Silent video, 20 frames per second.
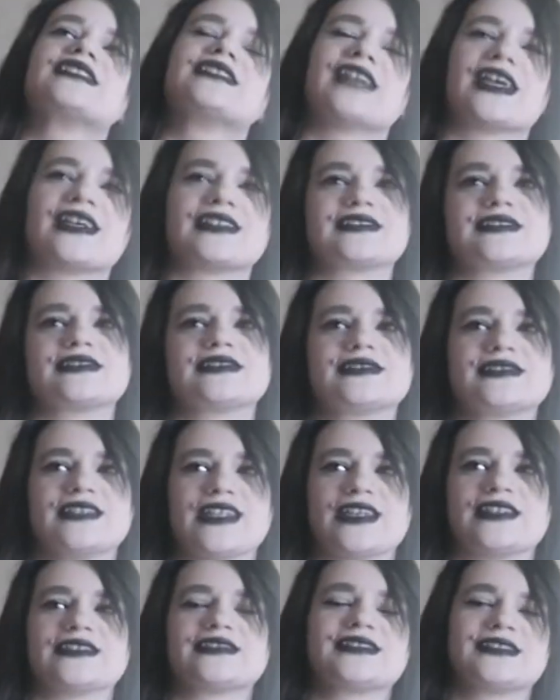Not,
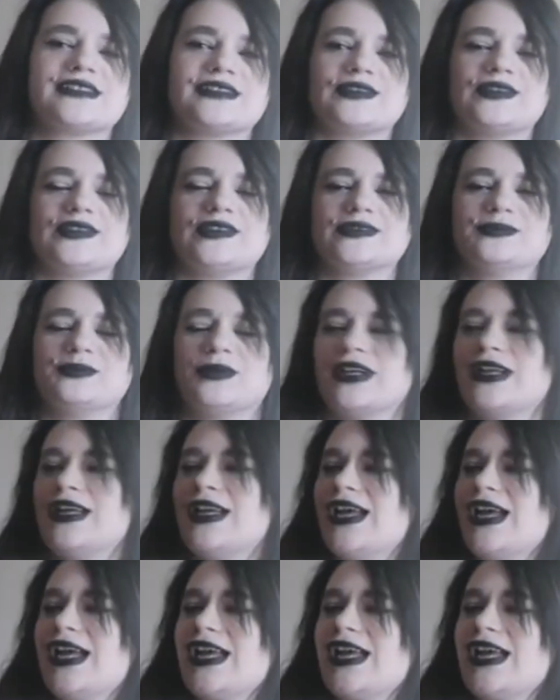yeah, still old, but